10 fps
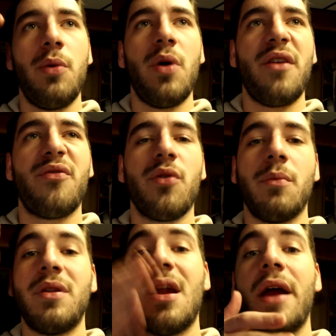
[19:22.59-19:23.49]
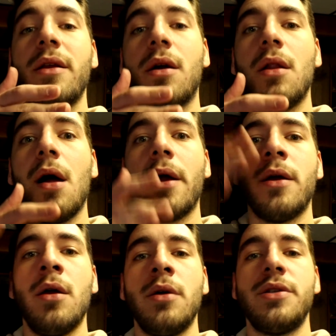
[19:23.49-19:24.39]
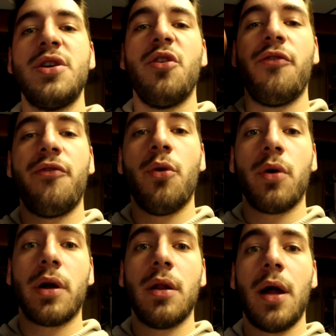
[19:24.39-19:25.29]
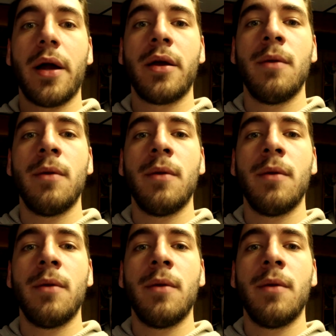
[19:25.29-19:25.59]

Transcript: went from 9 o'clock till 4 o'clock.